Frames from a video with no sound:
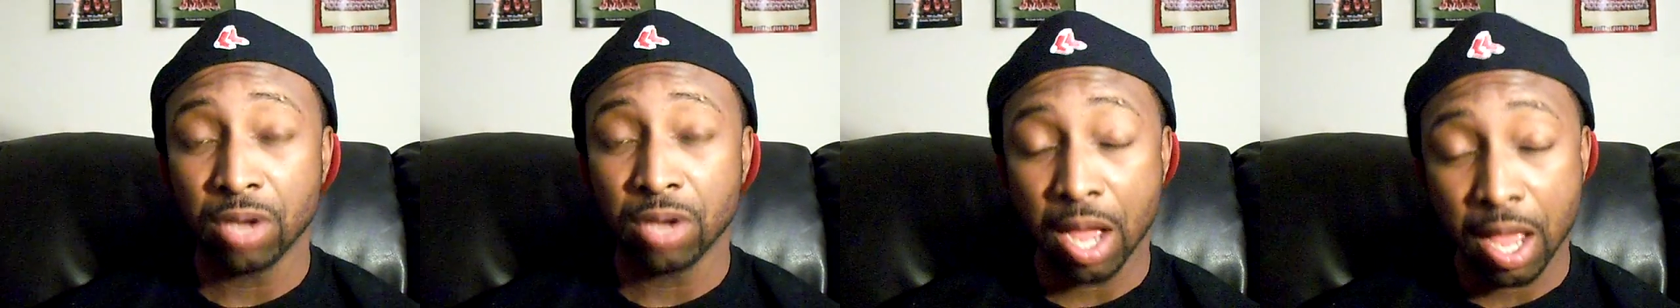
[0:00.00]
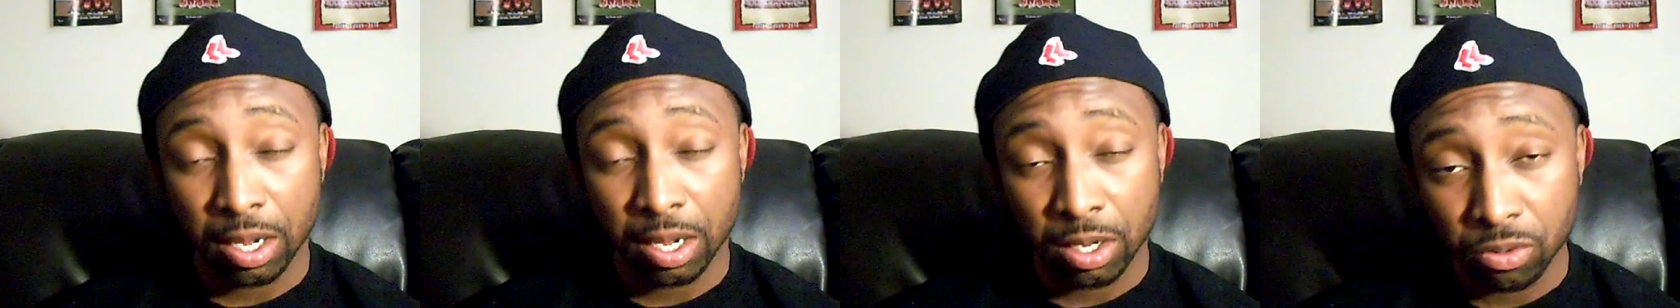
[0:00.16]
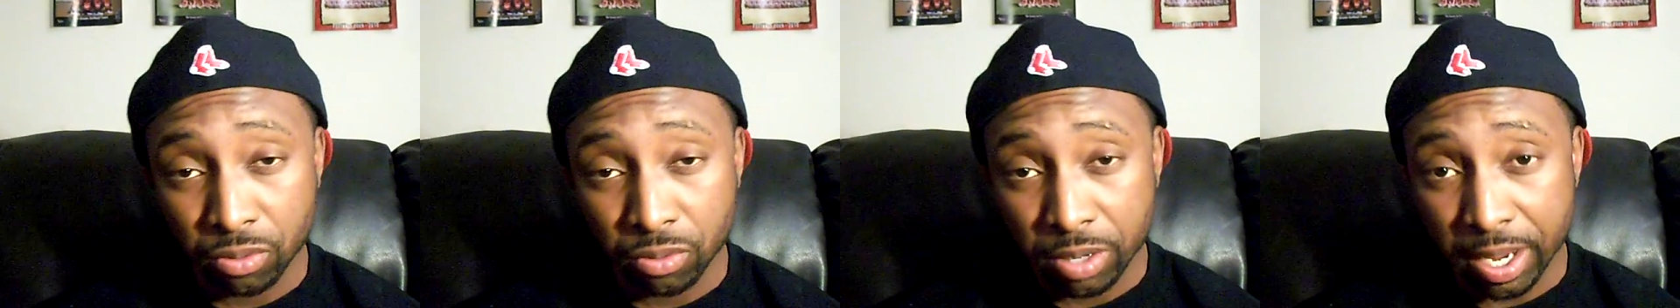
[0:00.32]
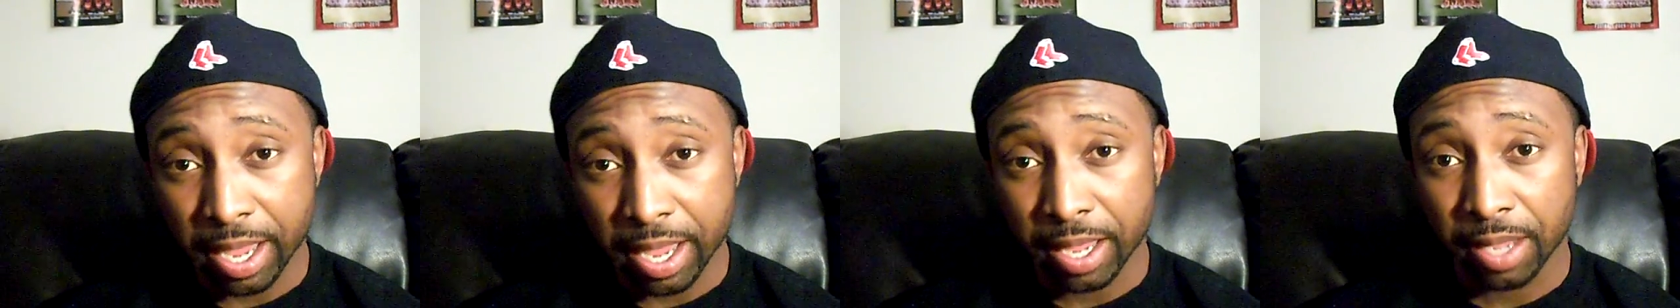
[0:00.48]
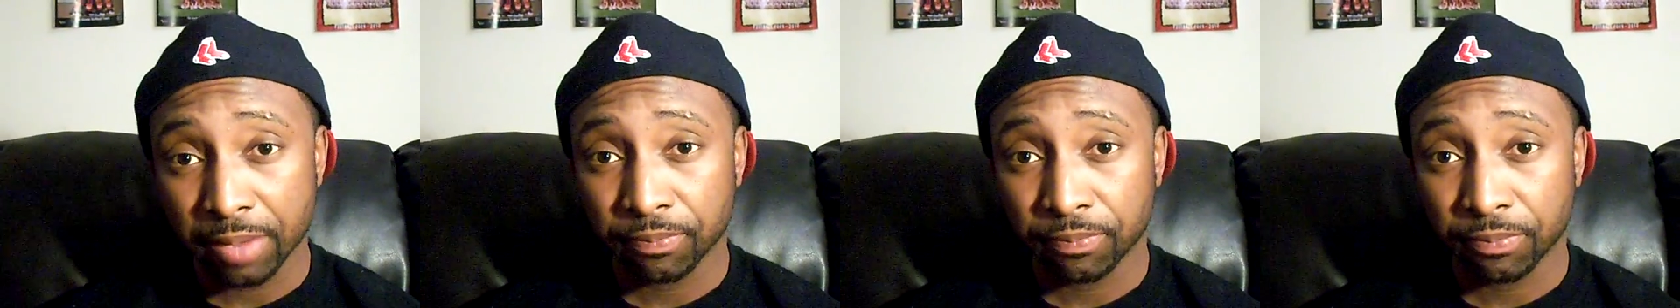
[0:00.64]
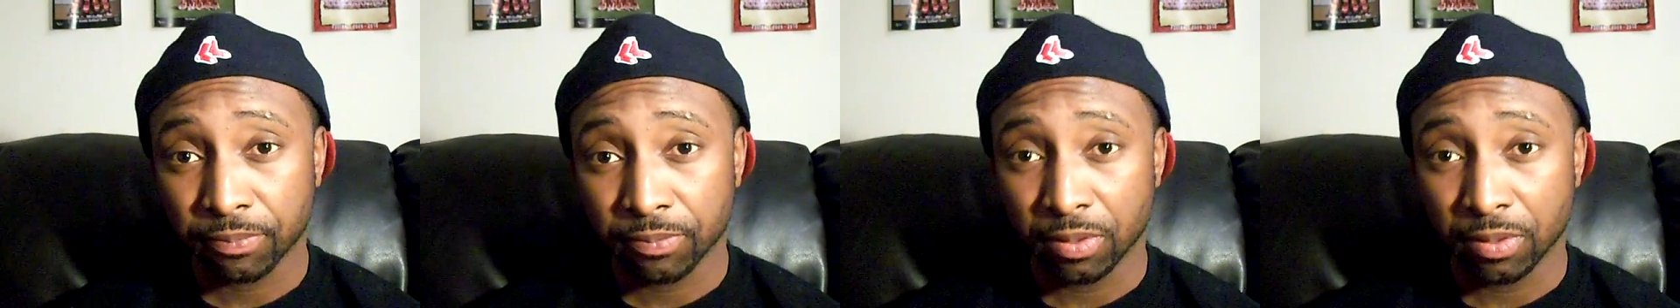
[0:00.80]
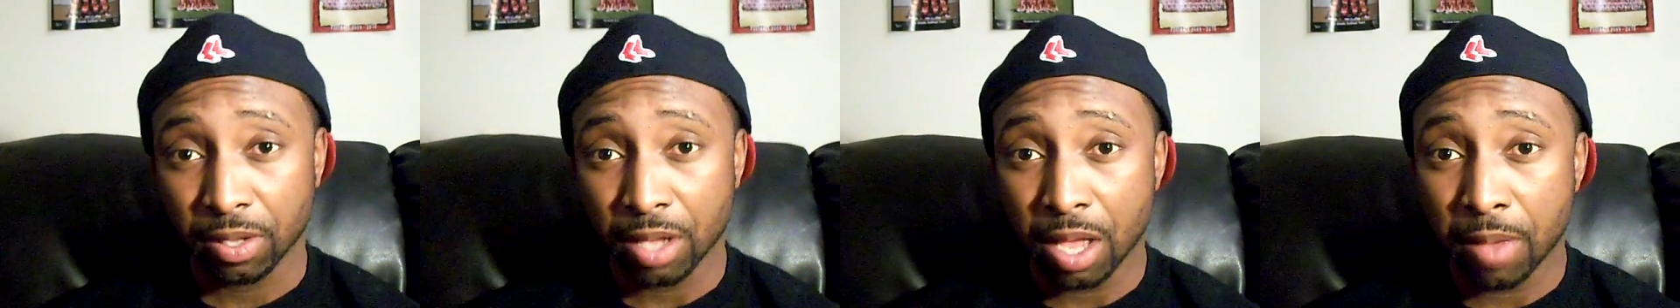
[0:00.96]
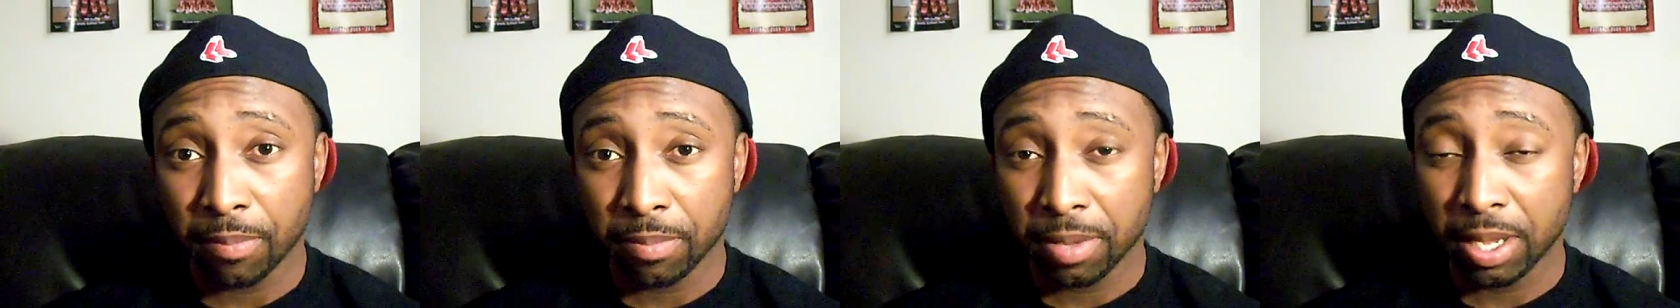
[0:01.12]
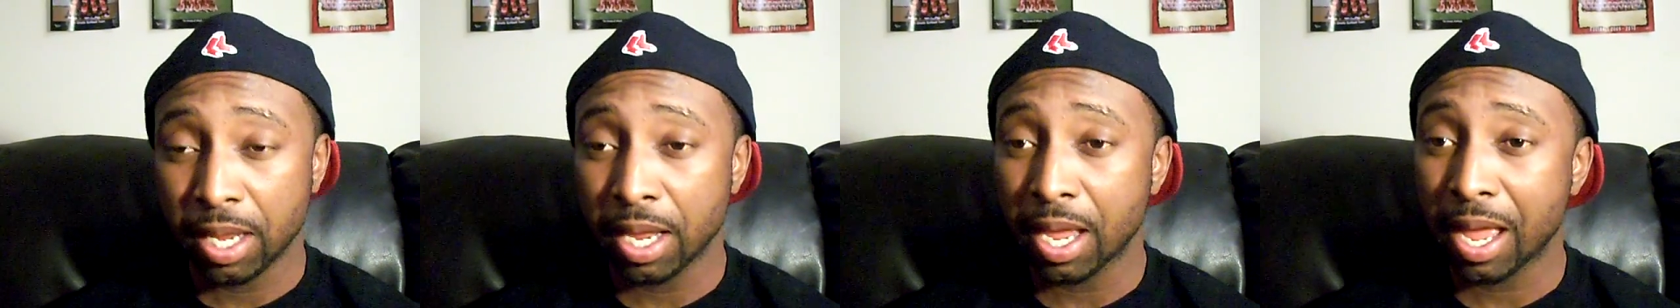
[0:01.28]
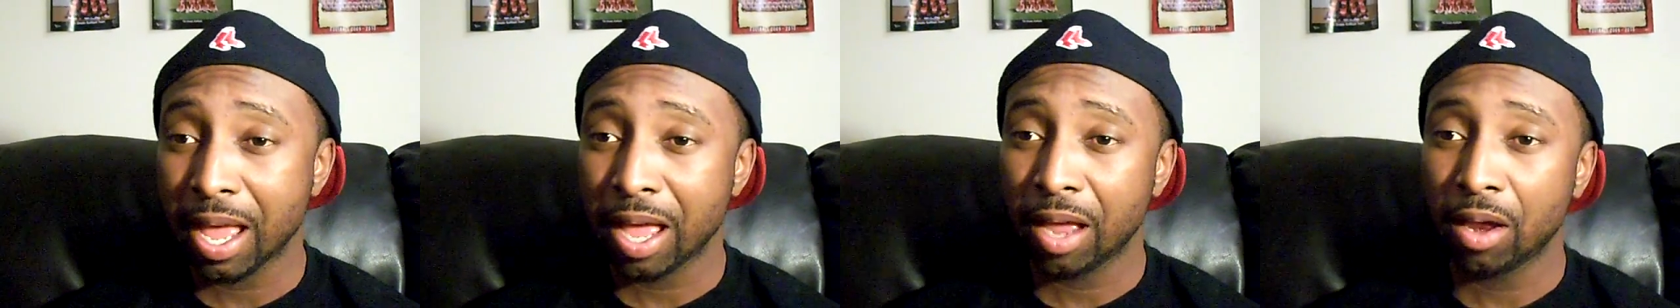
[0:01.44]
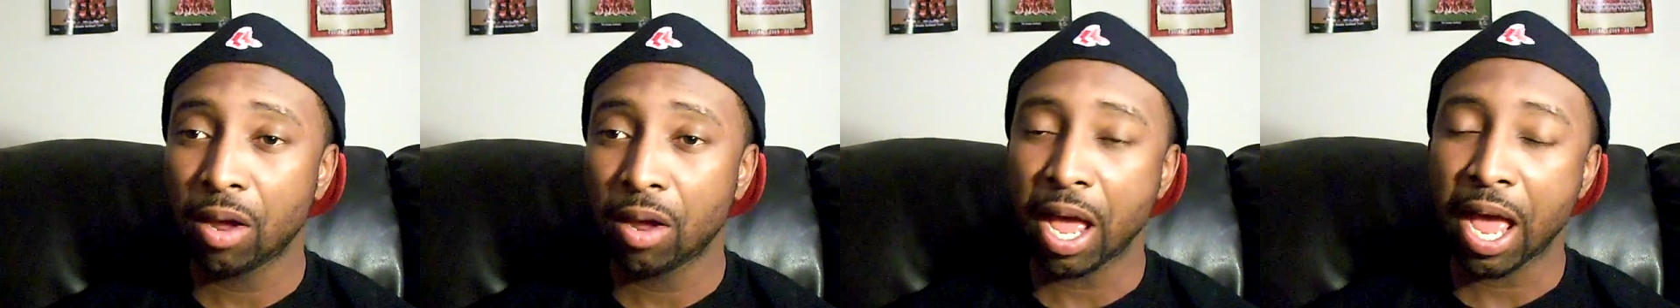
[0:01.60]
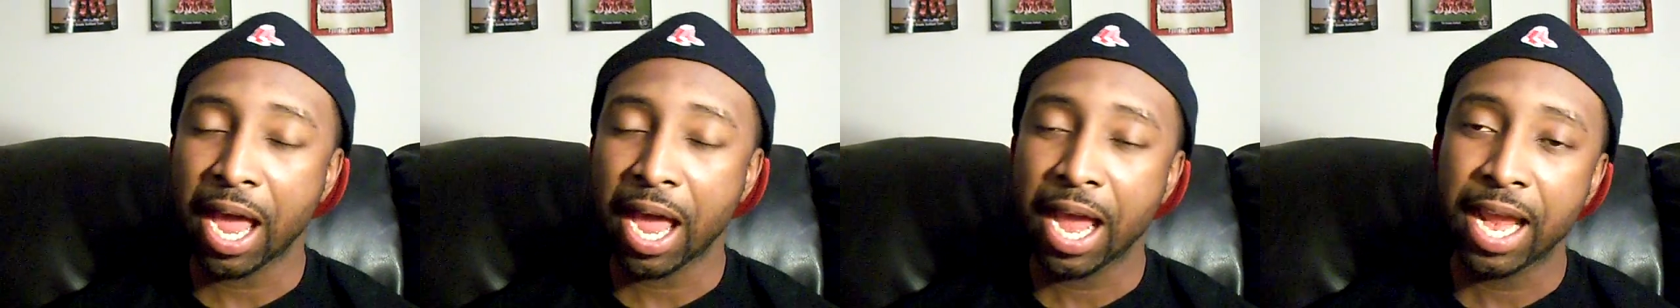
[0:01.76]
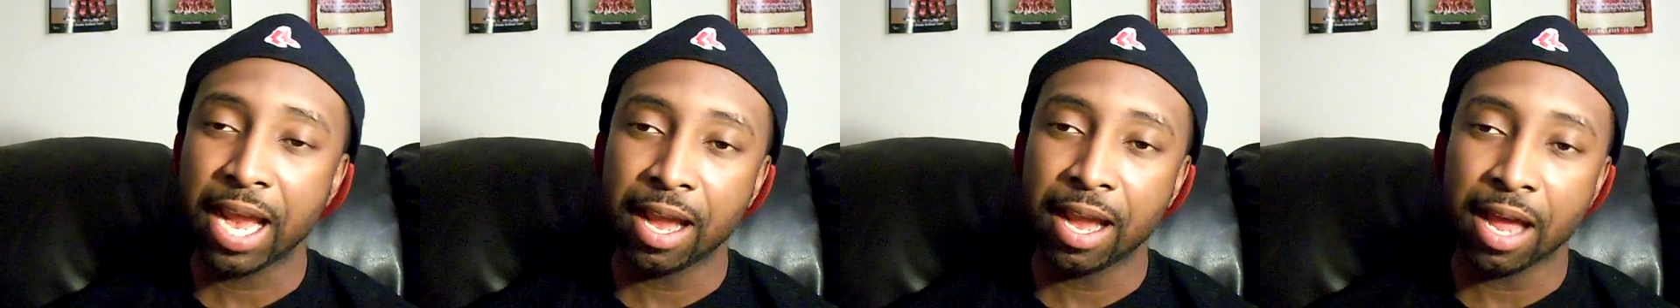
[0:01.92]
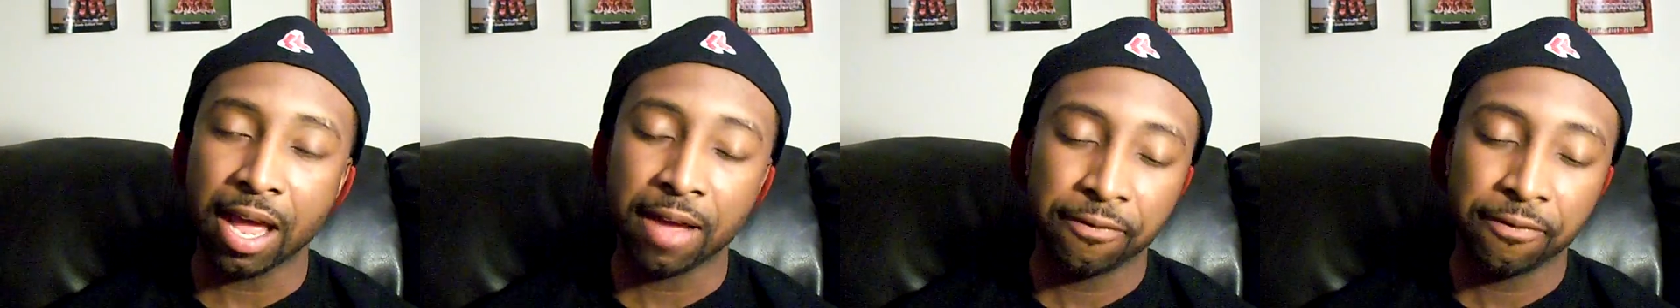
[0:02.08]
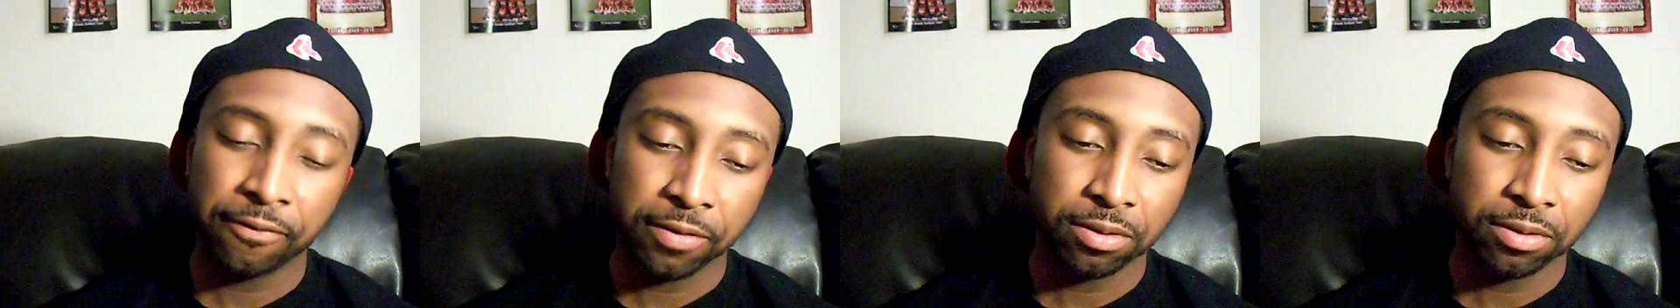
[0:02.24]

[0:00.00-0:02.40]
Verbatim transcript: I mean, I